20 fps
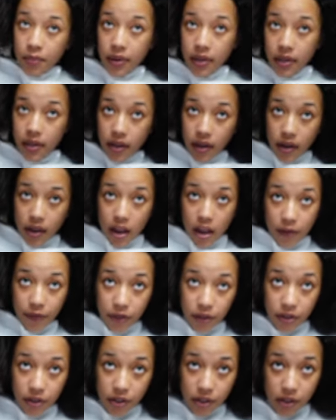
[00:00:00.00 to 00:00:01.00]
But yeah,
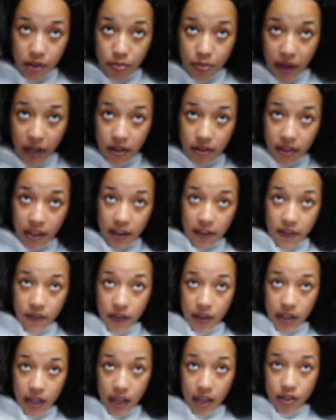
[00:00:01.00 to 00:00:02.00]
after the birthday
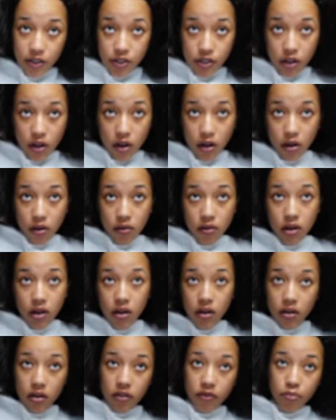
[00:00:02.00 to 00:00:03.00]
fiasco
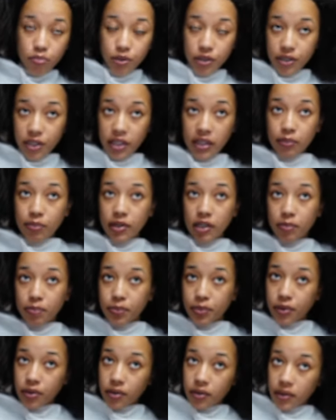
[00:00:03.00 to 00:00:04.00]
of booking
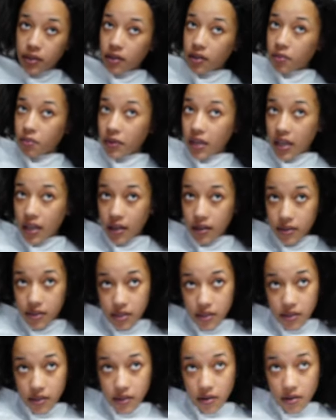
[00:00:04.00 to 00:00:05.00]
people and them
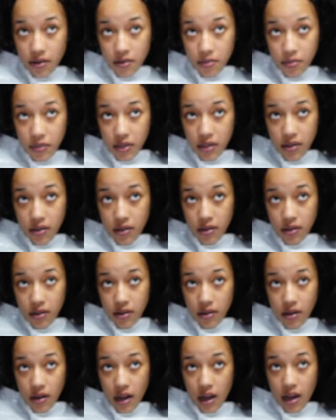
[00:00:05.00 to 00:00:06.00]
canceling on me
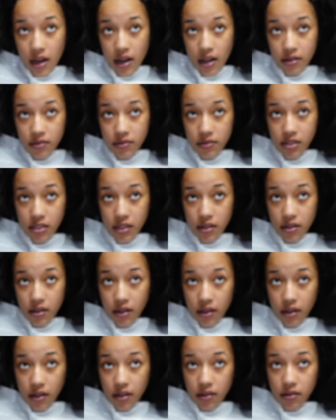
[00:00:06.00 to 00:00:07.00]
and not
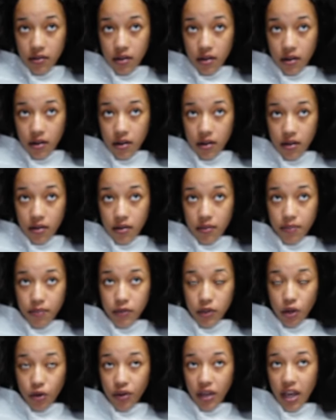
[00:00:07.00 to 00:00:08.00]
sending um,
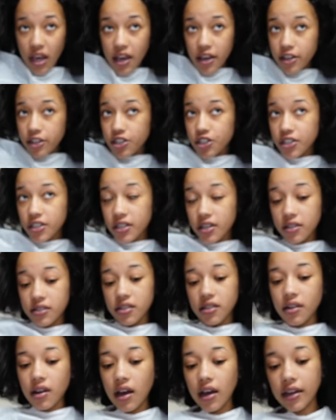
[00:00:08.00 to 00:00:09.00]
locations
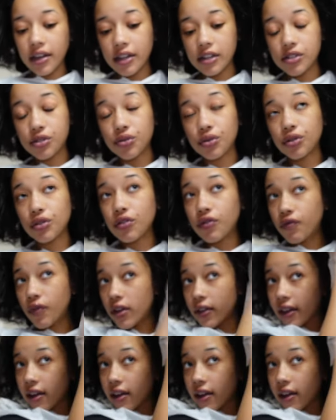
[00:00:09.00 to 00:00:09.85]
and not answering the phone,